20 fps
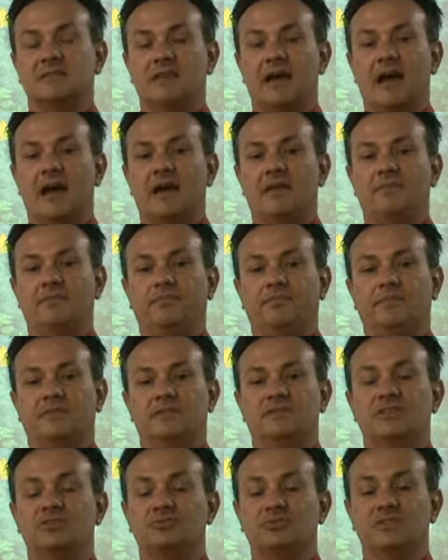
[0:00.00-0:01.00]
that
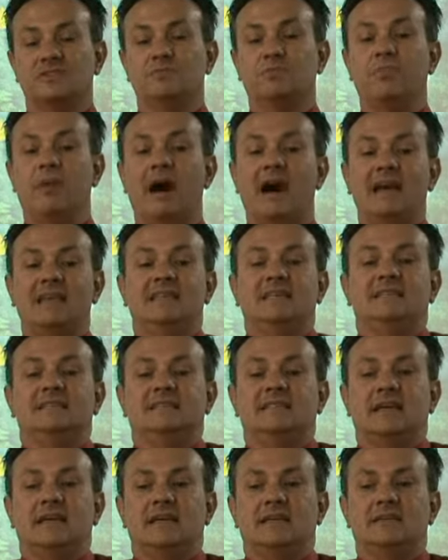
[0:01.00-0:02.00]
districts buy these
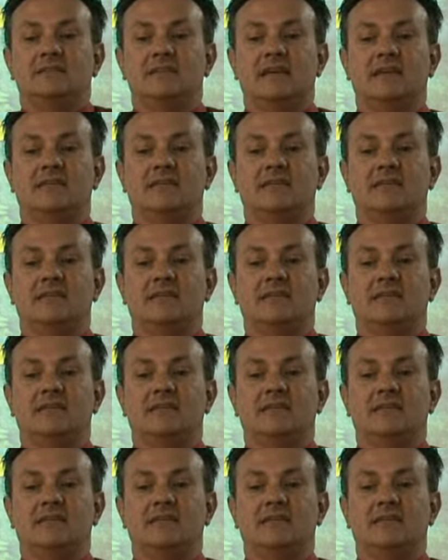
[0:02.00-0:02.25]
things,